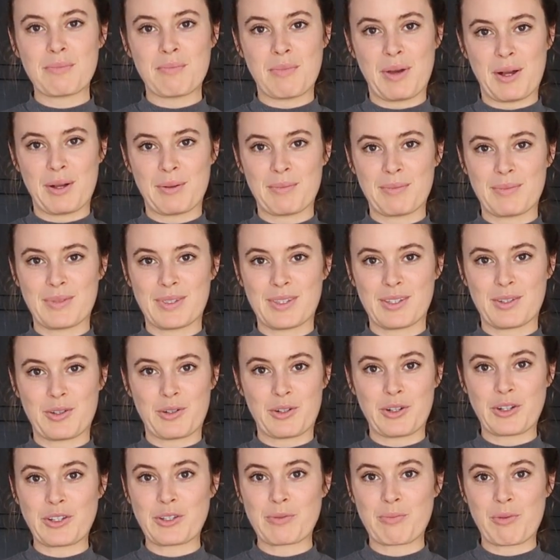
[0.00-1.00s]
Mum's
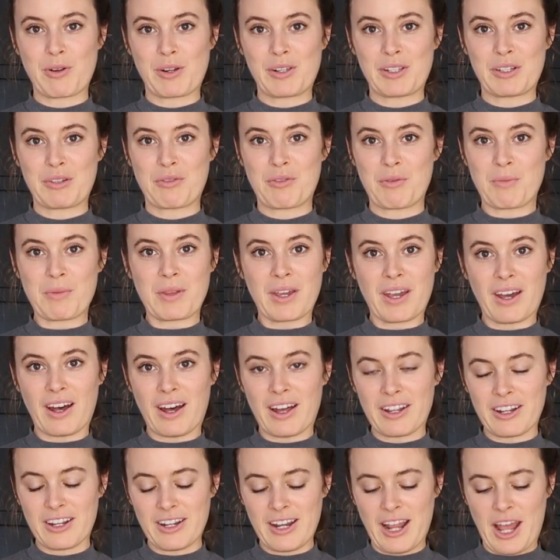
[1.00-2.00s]
gorgeous broccoli from the
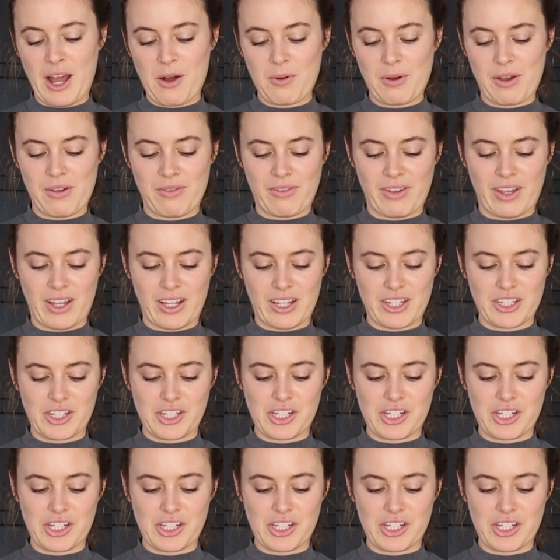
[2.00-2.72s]
garden, however,